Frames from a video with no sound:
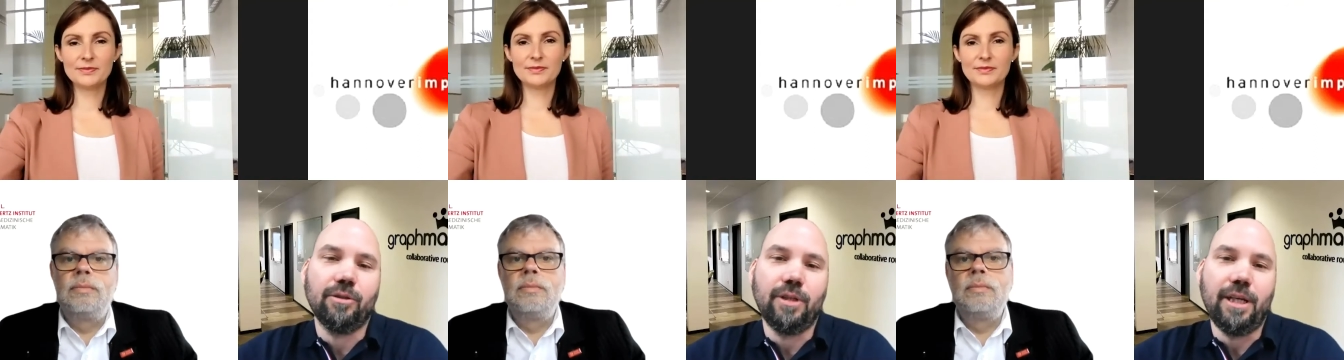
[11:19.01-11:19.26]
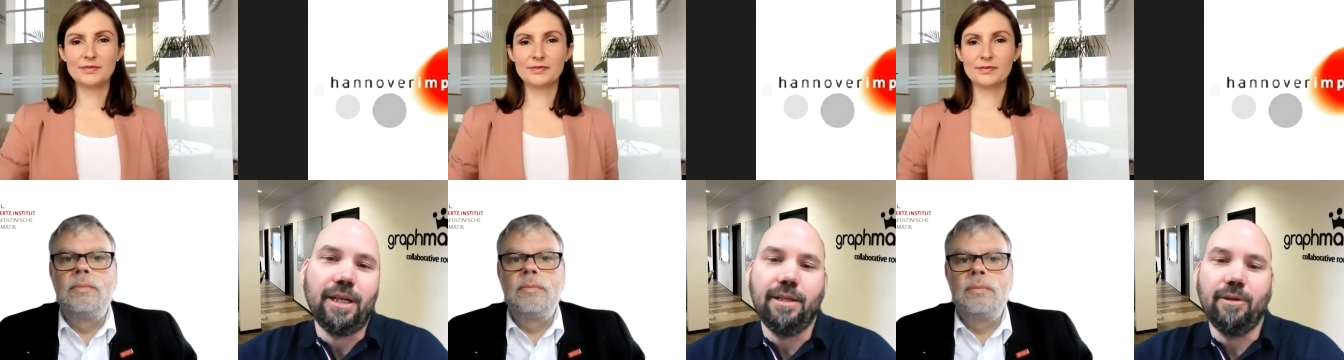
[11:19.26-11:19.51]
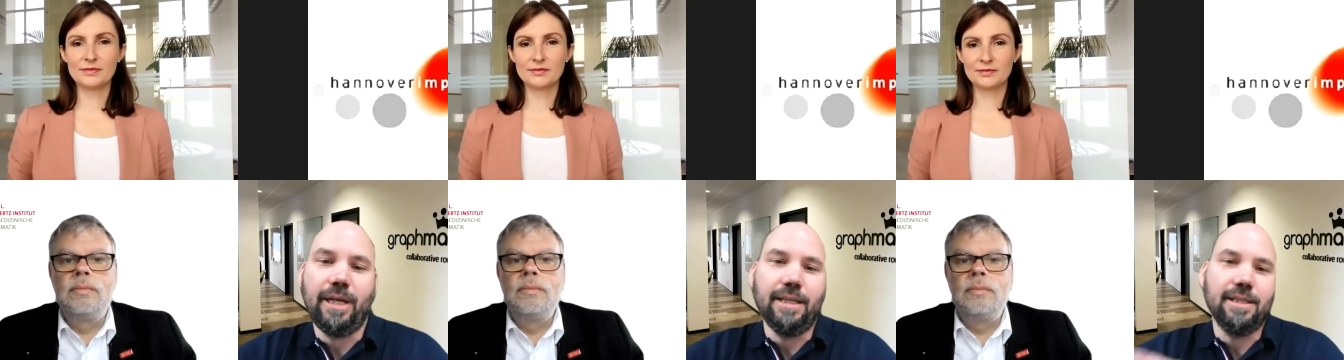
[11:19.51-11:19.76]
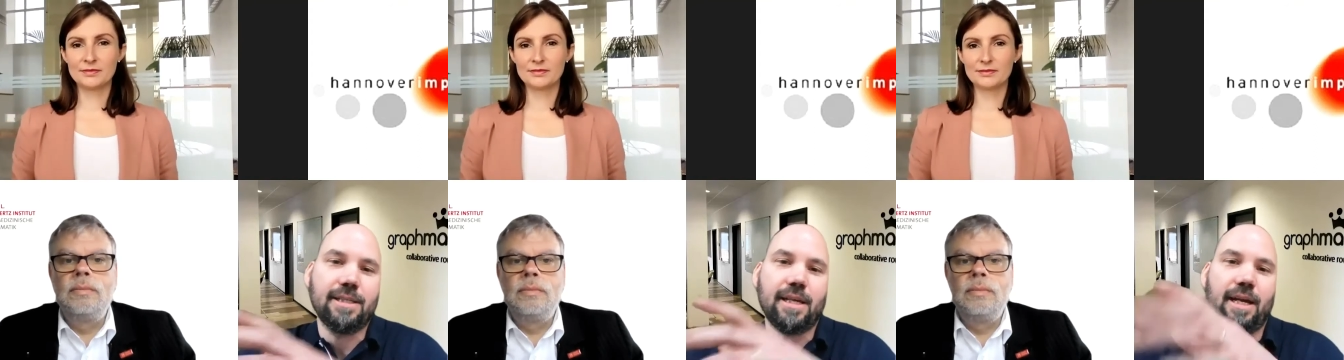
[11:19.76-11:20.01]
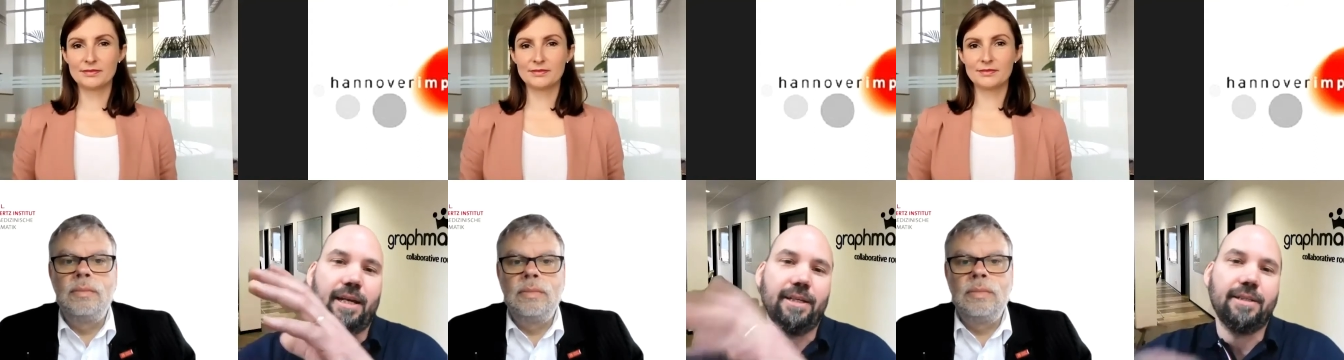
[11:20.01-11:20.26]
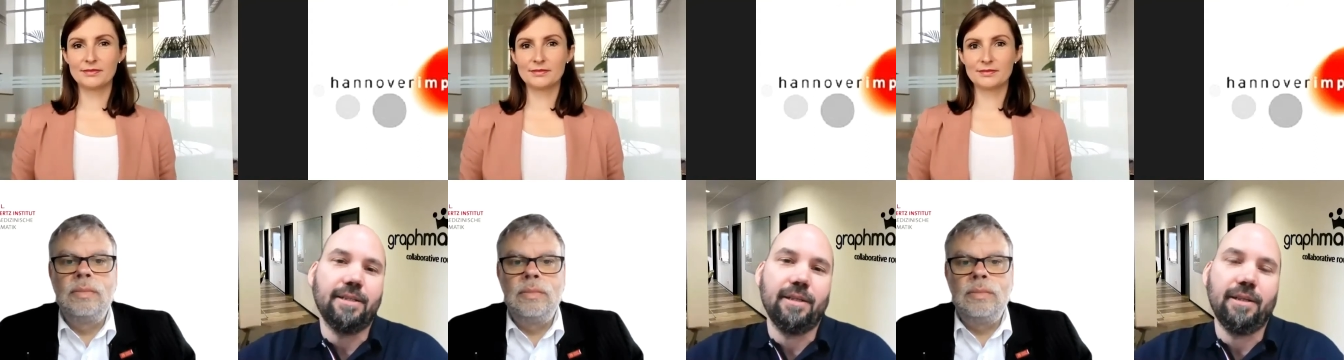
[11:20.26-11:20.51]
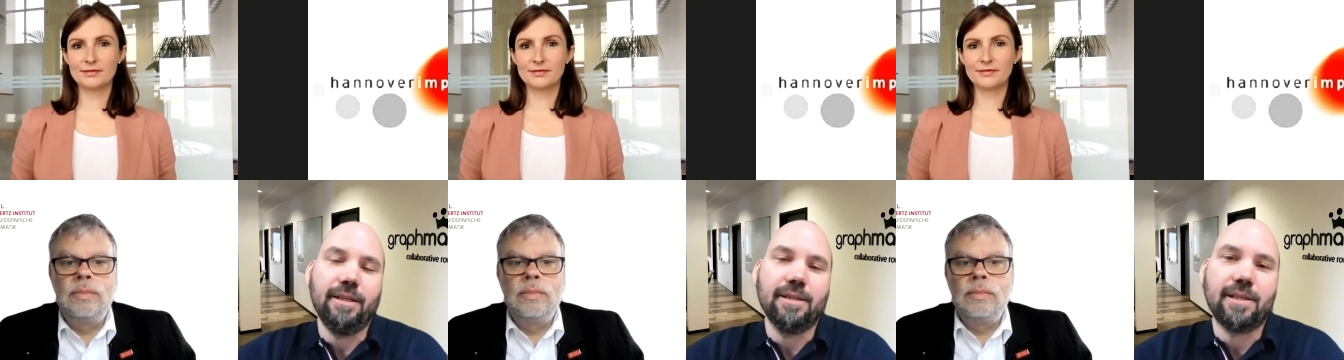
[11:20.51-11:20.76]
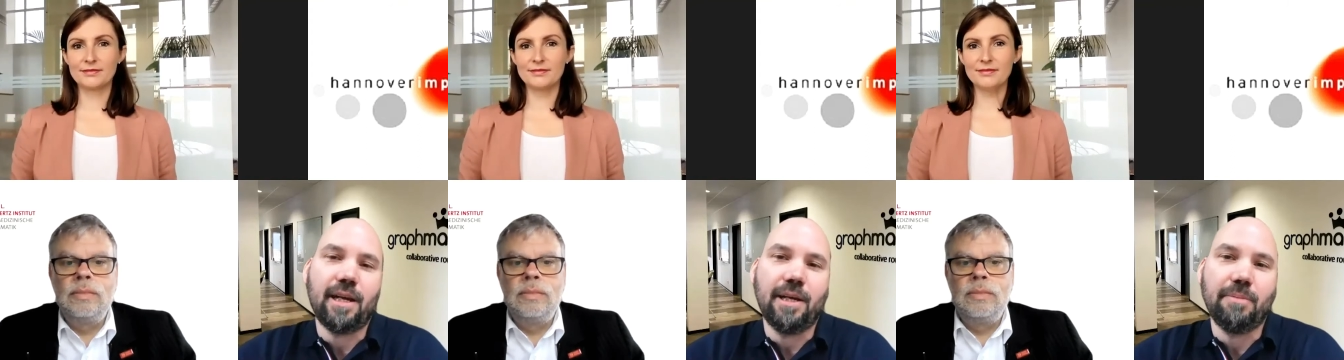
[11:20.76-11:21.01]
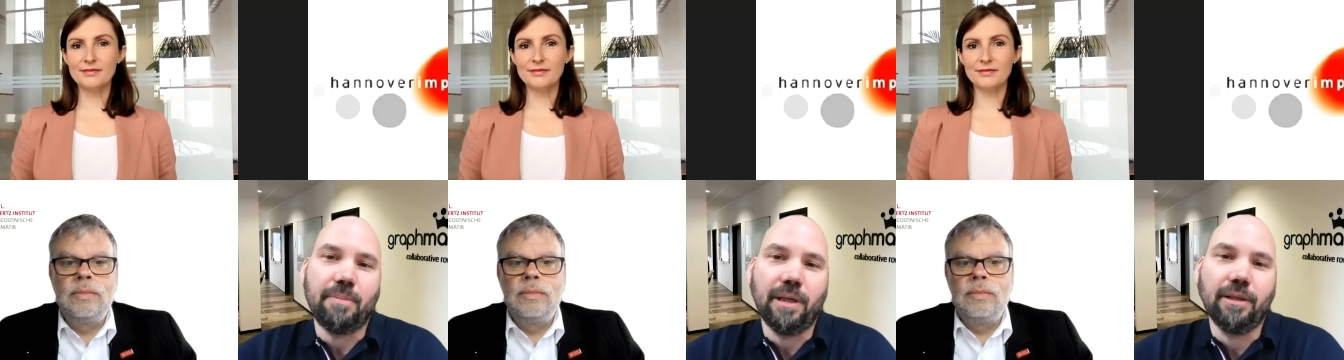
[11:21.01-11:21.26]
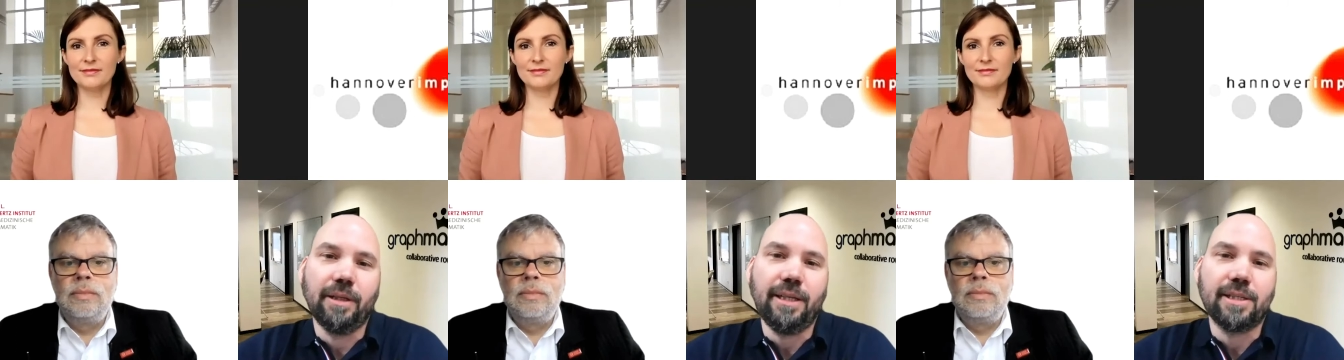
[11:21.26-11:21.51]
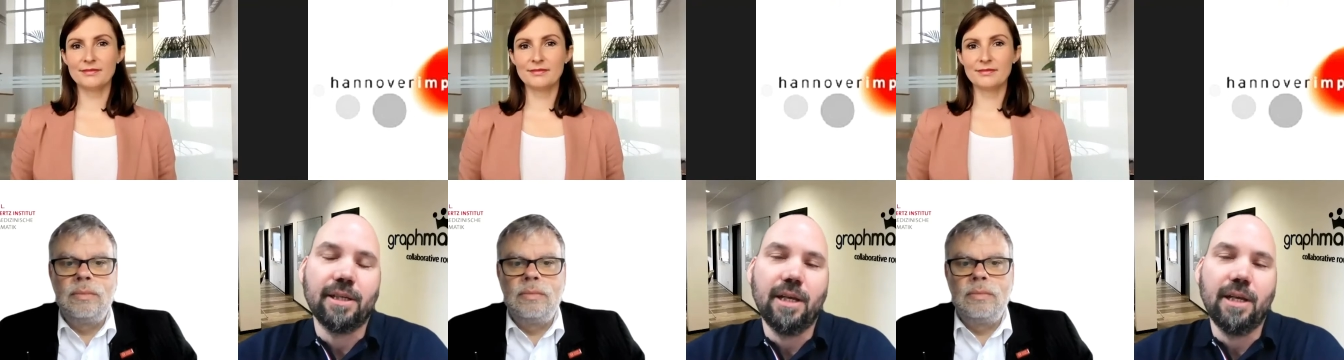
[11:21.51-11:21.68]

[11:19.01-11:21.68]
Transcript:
Speaker 1: in, inside uh, inside buildings.